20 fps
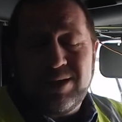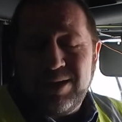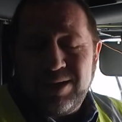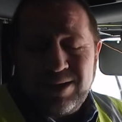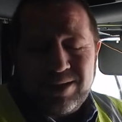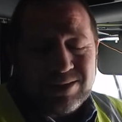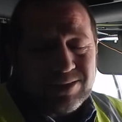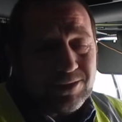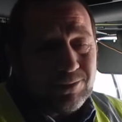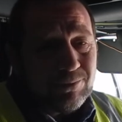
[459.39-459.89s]

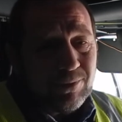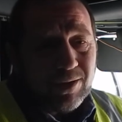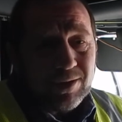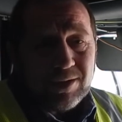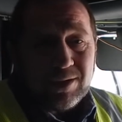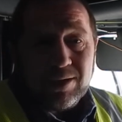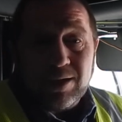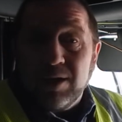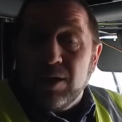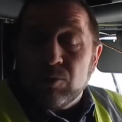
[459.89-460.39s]
easy
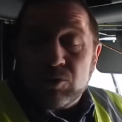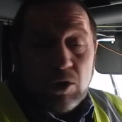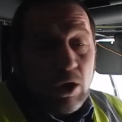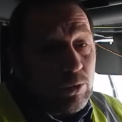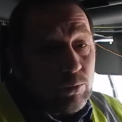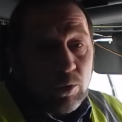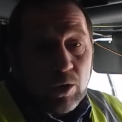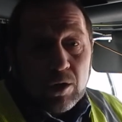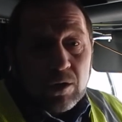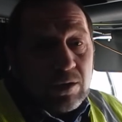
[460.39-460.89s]
money. It was
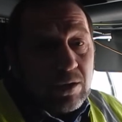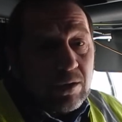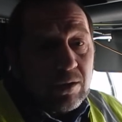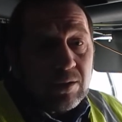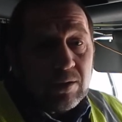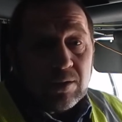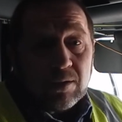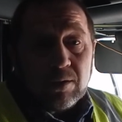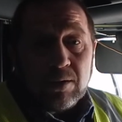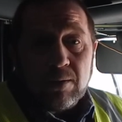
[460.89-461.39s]
hard work,
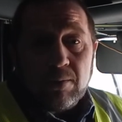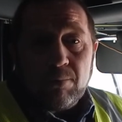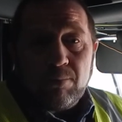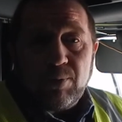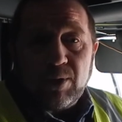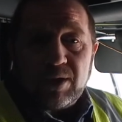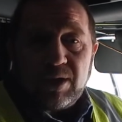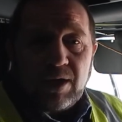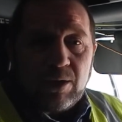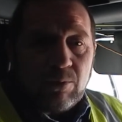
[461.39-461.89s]
but it